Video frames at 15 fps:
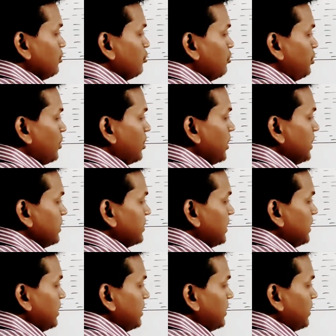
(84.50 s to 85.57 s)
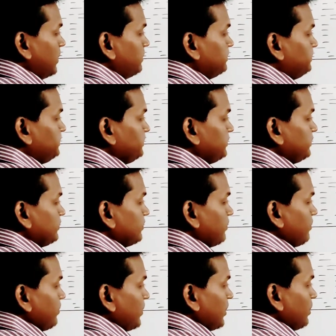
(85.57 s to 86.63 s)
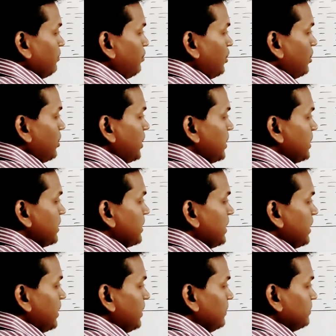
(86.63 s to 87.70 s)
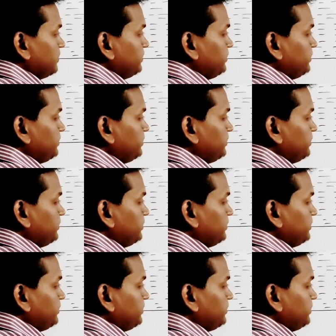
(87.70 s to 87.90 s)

two points at point A